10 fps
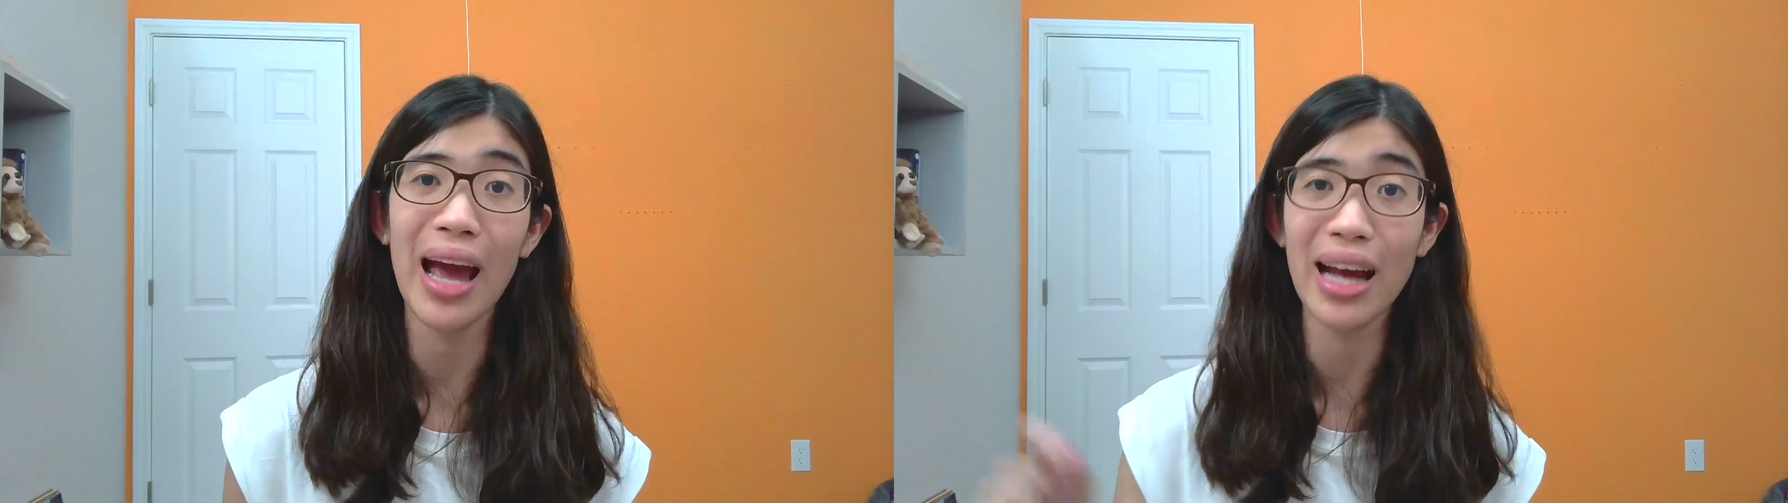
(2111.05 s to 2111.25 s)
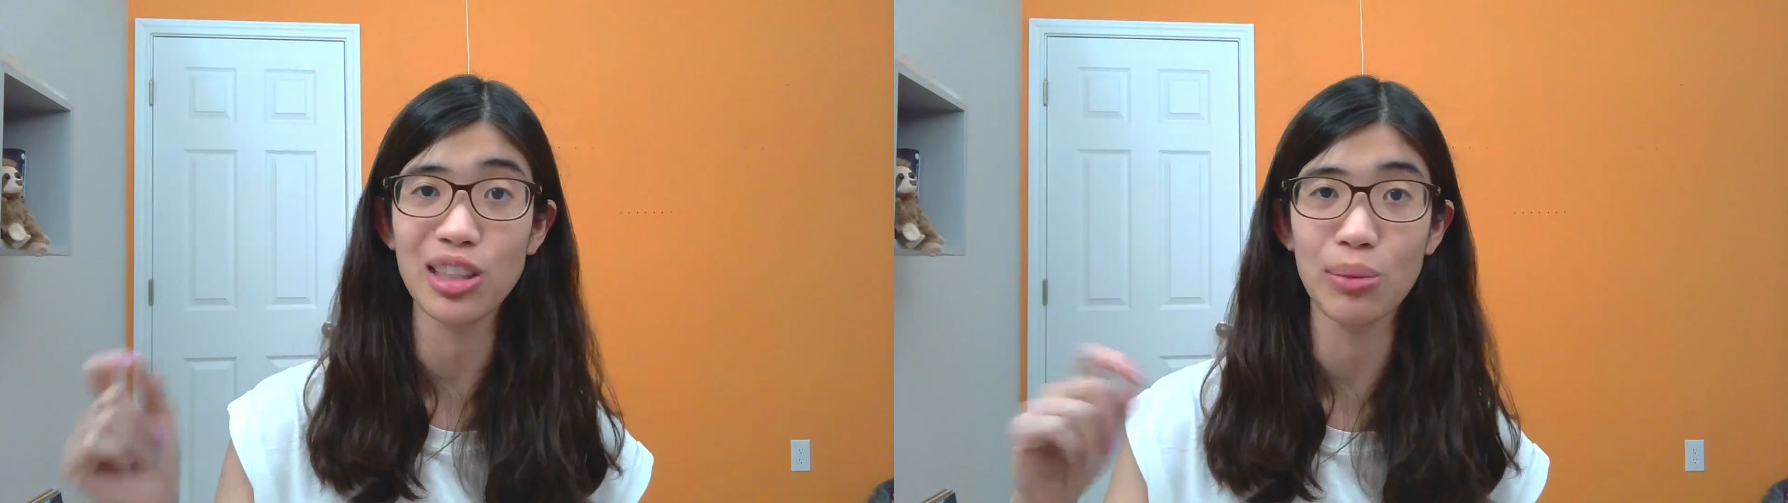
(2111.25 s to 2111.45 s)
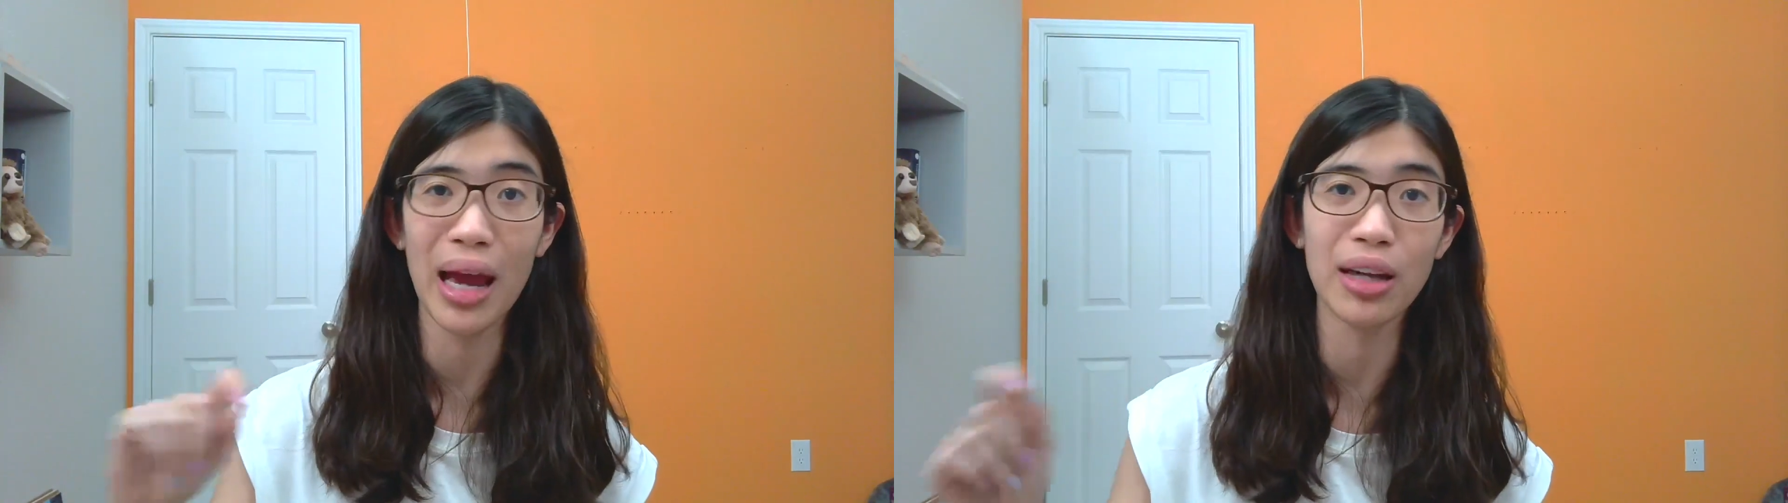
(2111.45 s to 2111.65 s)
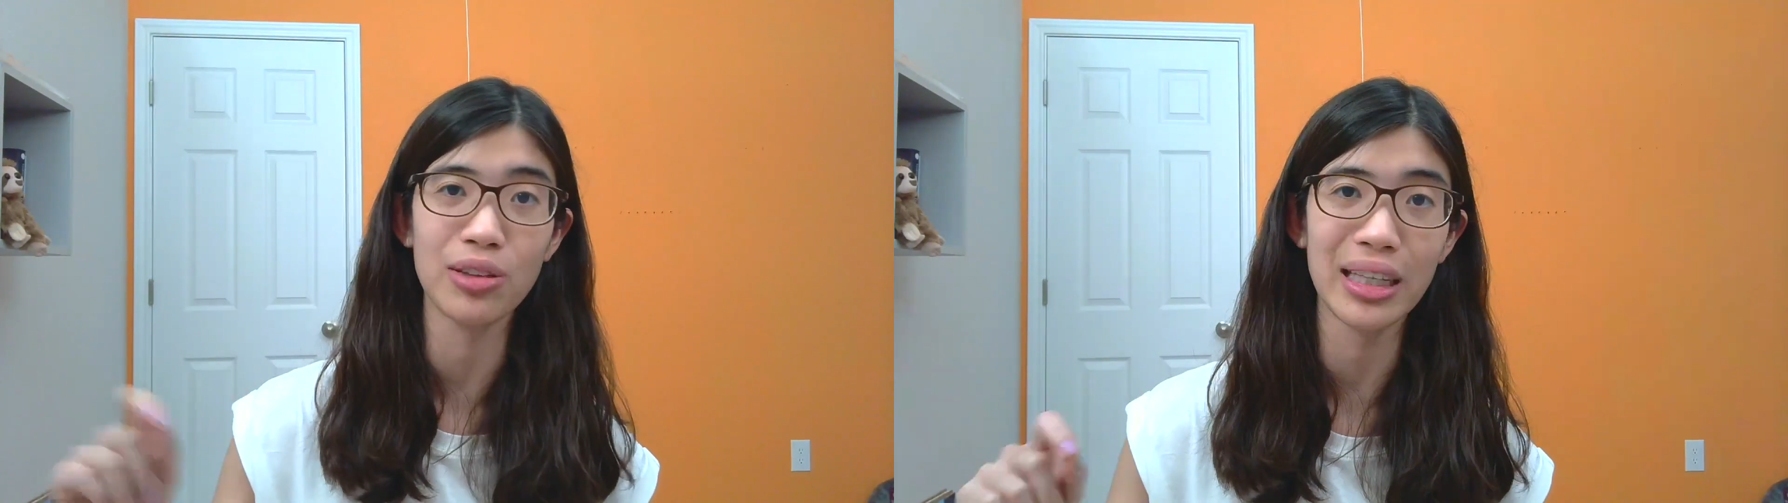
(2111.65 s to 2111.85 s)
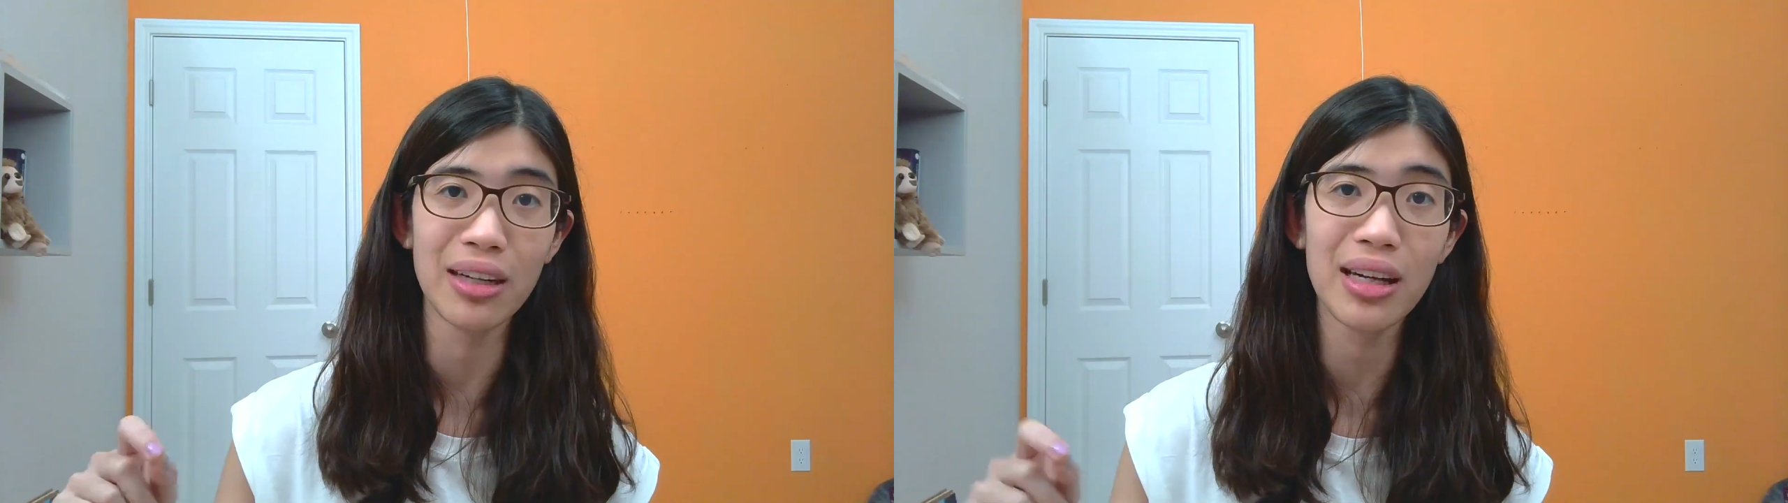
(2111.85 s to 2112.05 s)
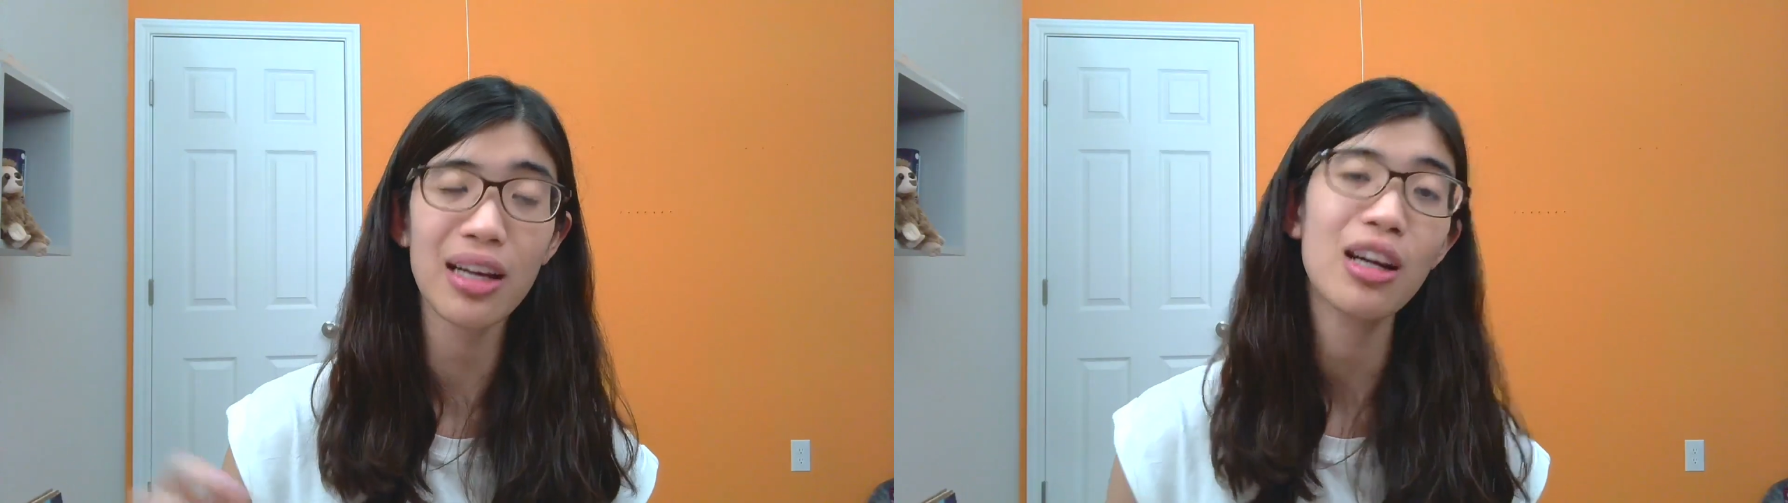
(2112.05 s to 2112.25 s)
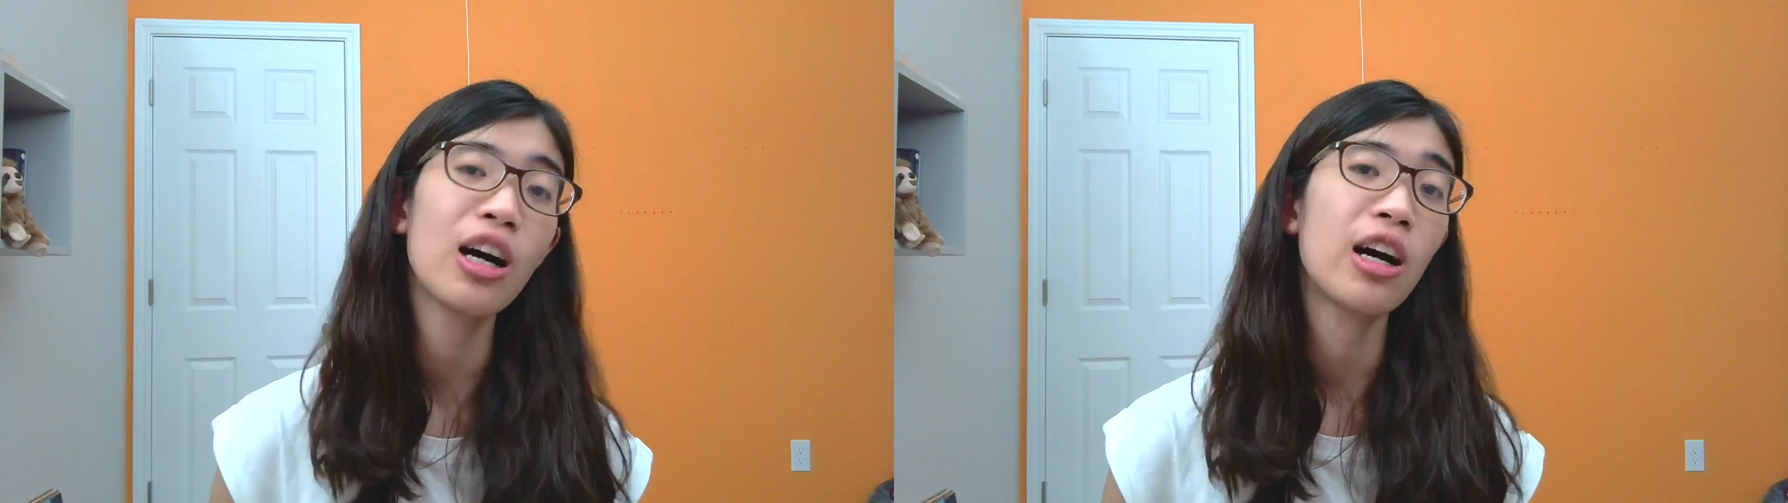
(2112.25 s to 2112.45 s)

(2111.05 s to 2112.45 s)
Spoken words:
actually annotate on it.